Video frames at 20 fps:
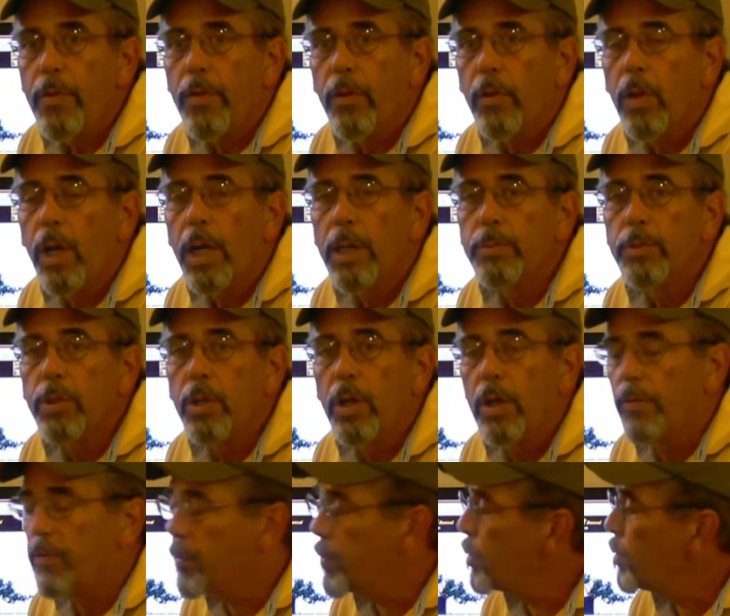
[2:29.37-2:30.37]
The lime
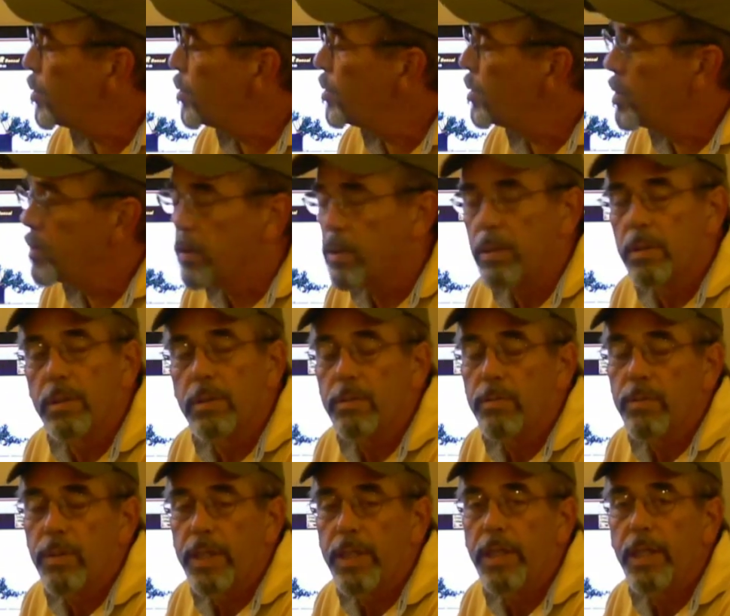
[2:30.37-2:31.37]
sulfur is
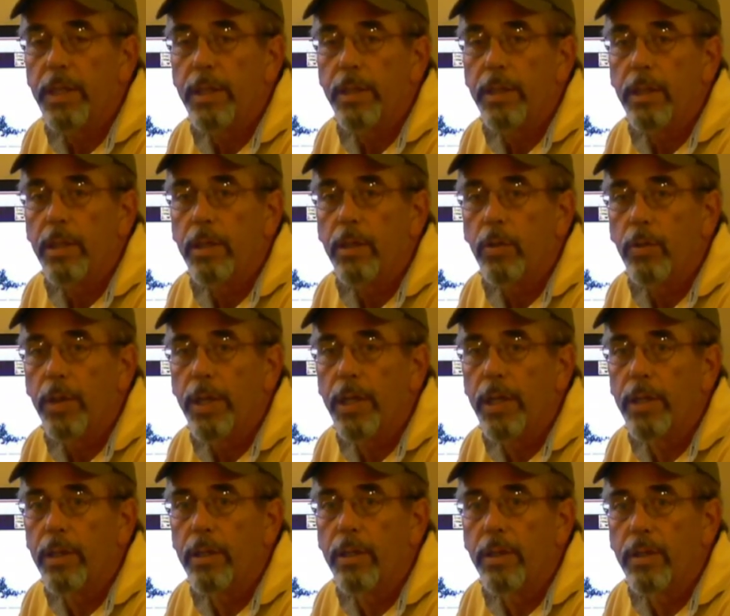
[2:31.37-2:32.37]
the key
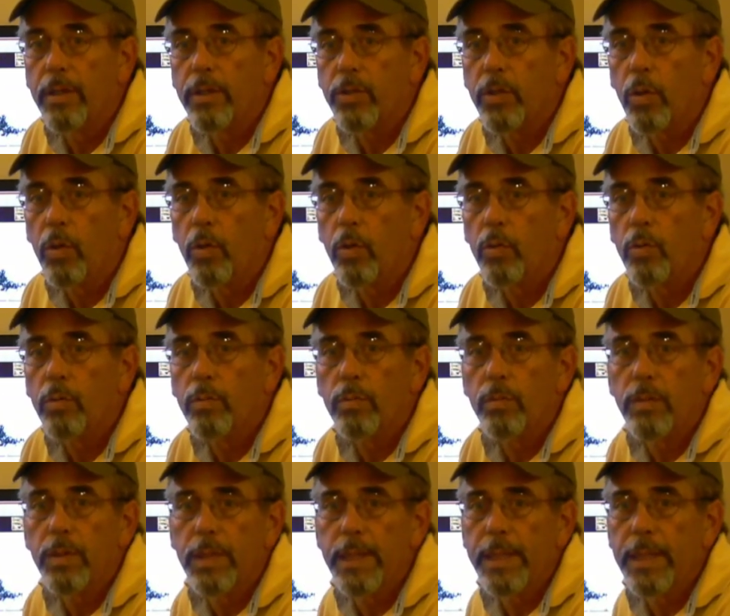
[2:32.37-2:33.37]
ingredient in this whole
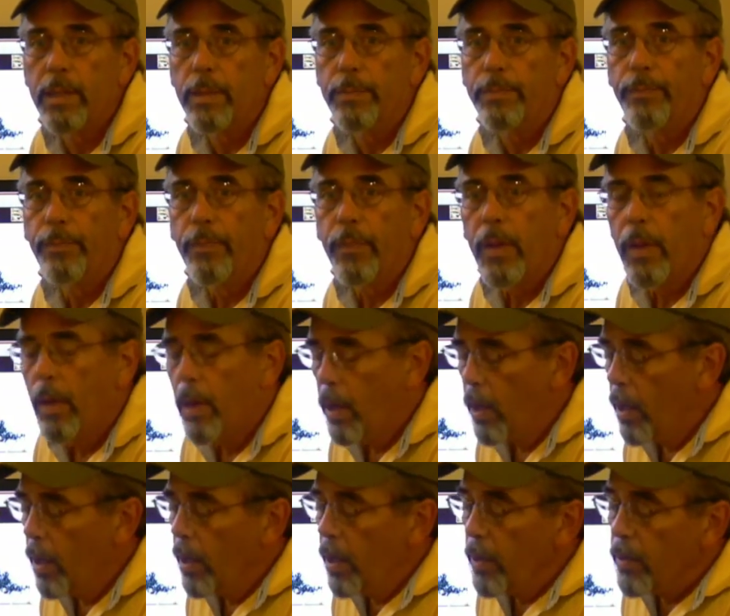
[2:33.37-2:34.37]
deal.
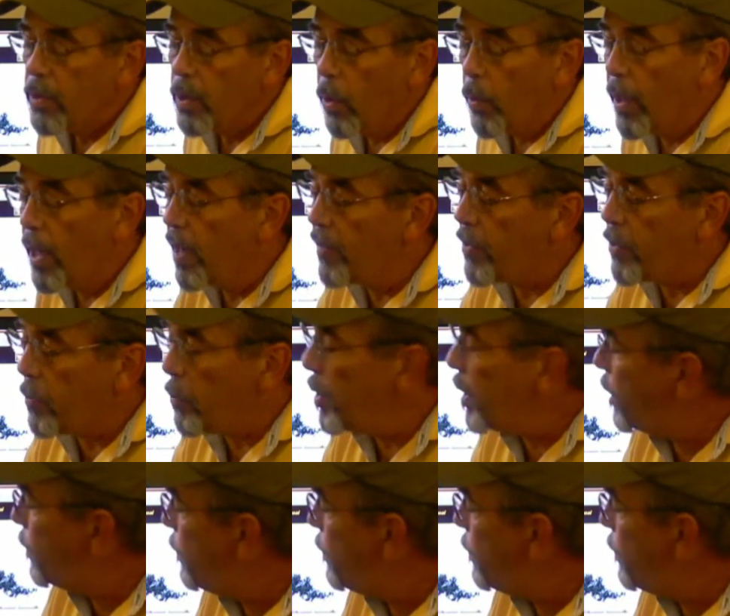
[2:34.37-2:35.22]
So we have 3